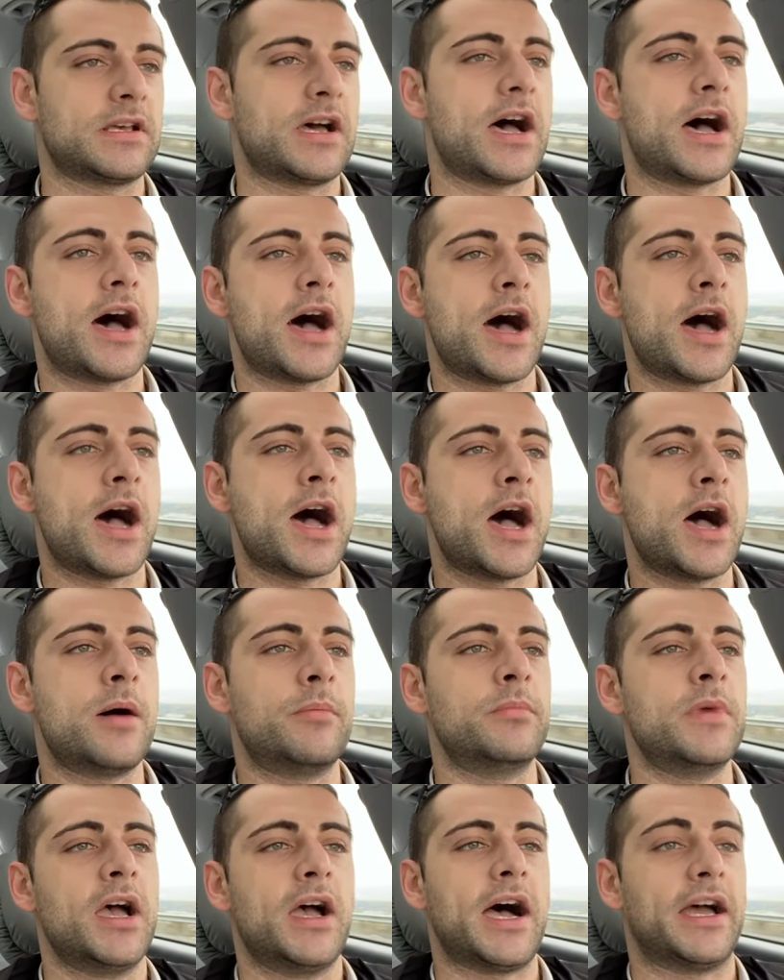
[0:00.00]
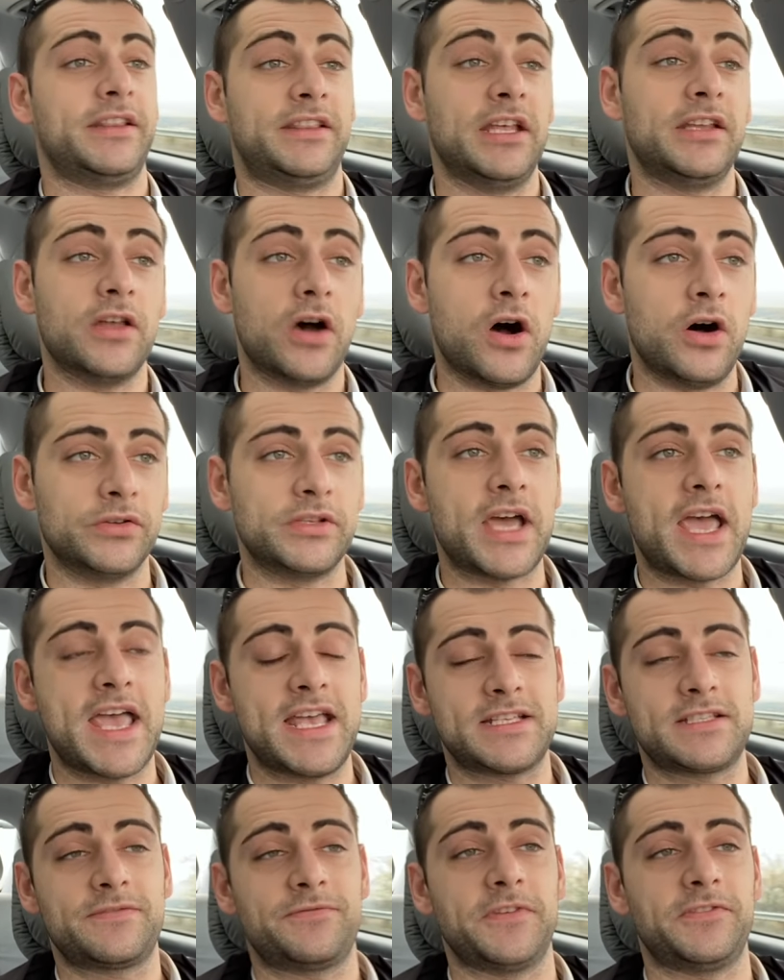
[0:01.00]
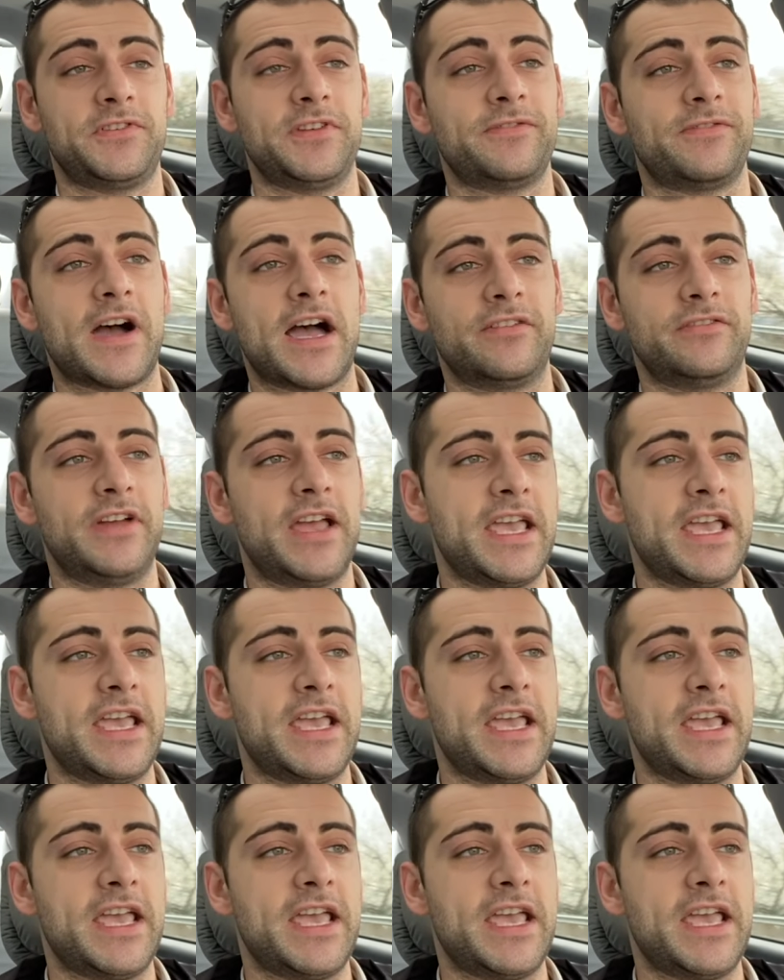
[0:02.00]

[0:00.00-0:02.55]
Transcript: I did own an S55